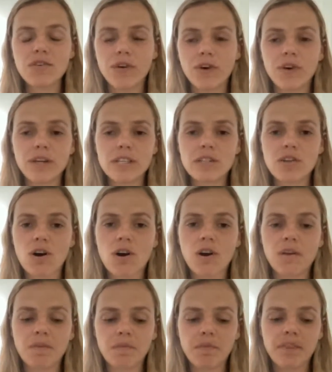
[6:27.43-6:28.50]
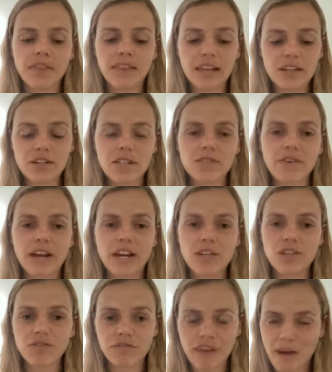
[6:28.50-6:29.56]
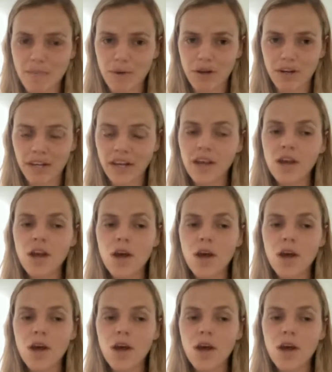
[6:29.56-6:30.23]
focused on detoxification and fat burning.